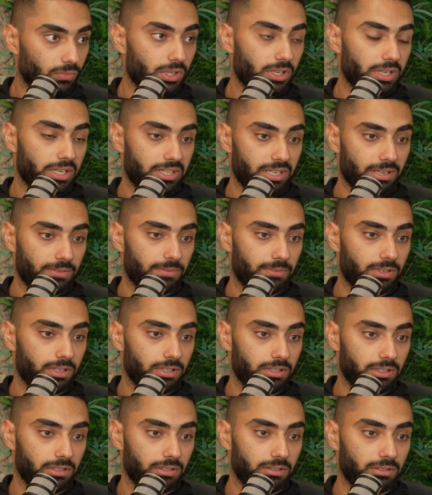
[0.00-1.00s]
Yeah,
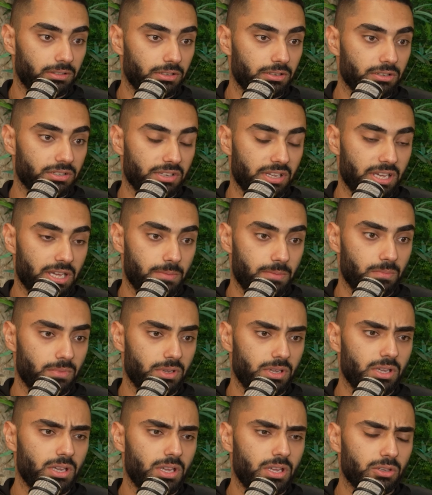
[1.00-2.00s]
definitely. There's um
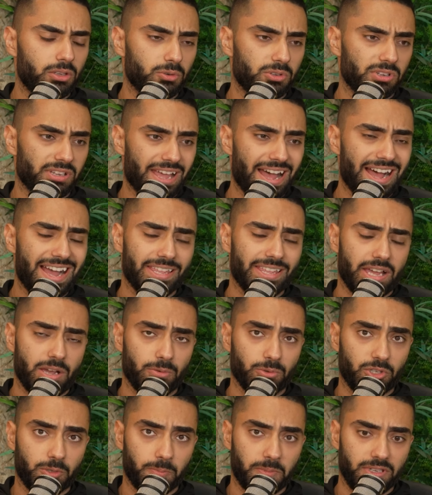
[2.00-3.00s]
there's a guy that I
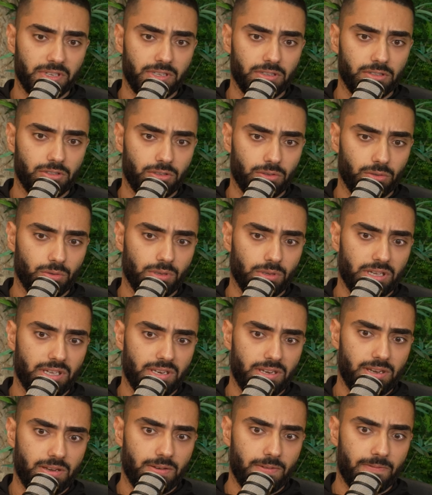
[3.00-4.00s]
was speaking to
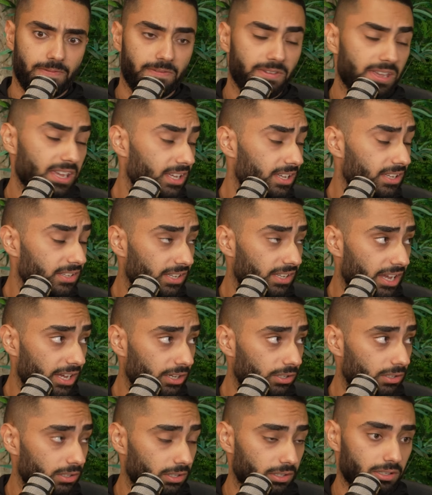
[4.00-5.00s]
in Vegas
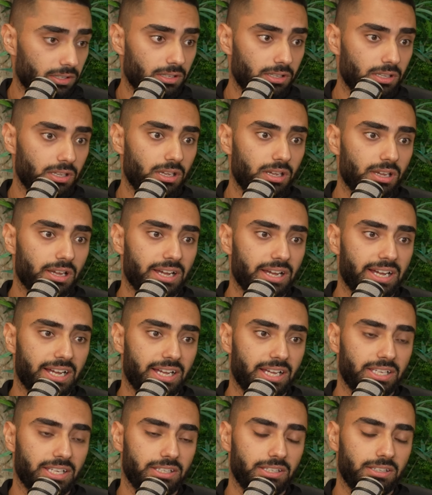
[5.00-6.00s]
actually,
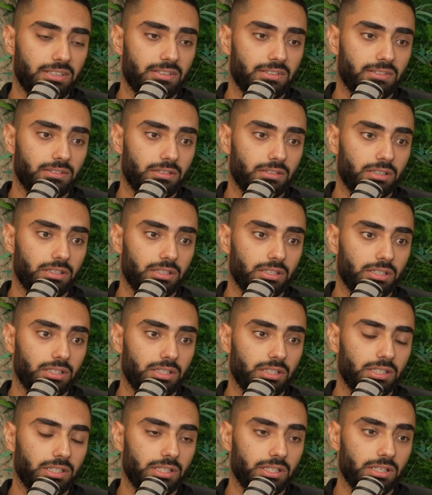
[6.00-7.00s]
and
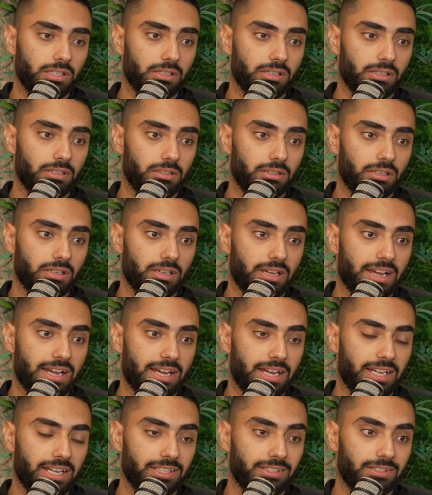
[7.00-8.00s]
he
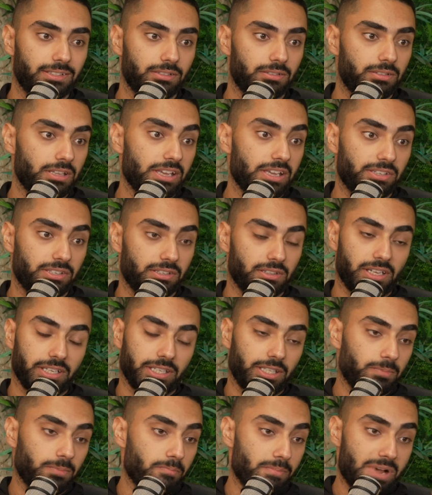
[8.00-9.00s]
had this
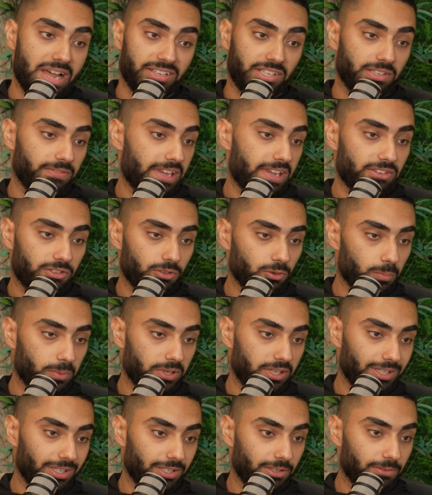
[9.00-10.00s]
like massive SOP
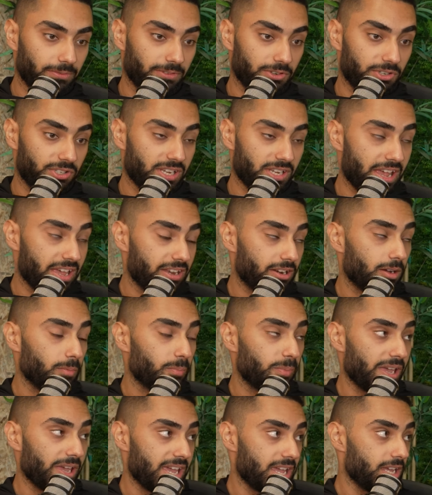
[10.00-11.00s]
for setting
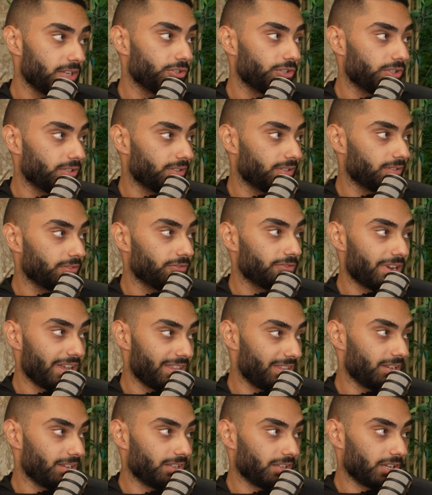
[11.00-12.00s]
up aged
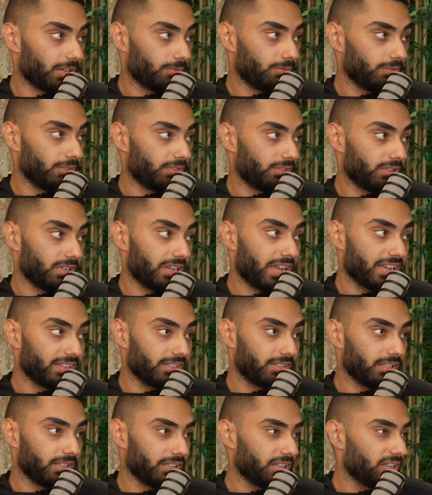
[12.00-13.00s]
Reddit accounts, and he
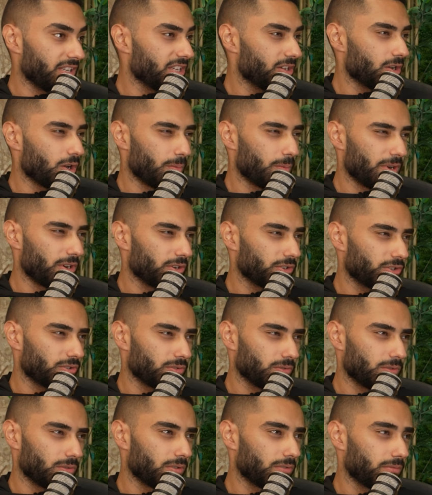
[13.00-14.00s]
has like an e-commerce
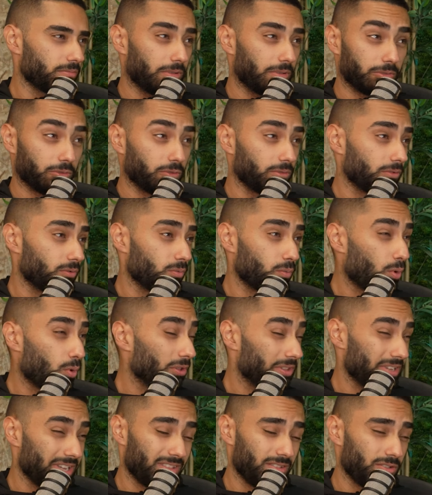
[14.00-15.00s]
store. I don't know what
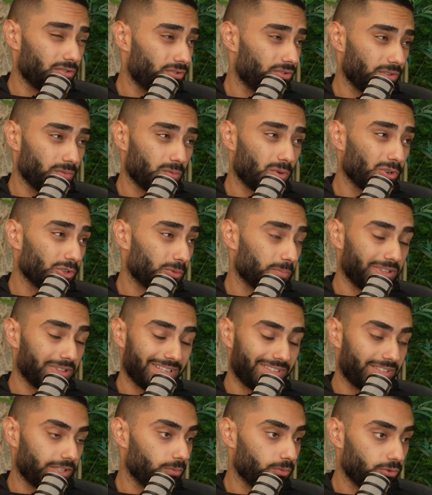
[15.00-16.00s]
the industry was, but
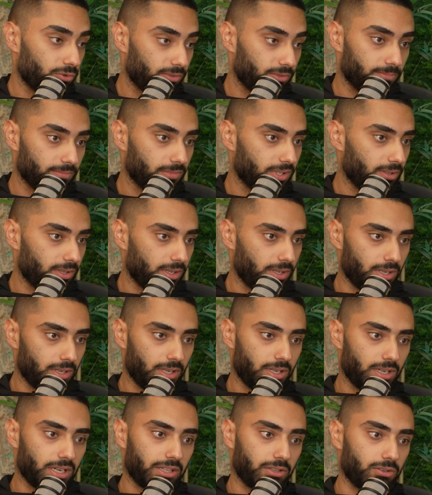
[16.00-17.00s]
let's say it was,
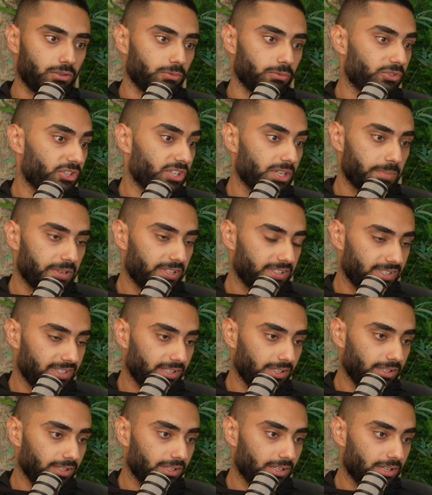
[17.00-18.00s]
I don't know,
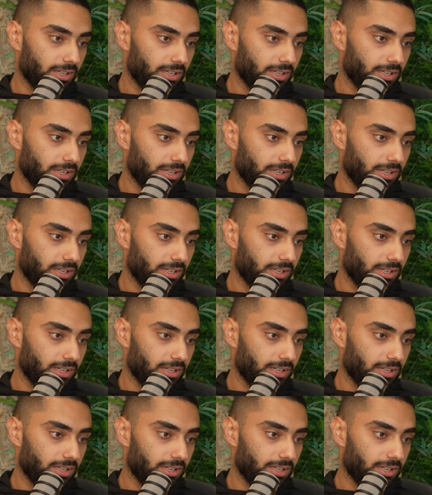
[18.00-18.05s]
CBD.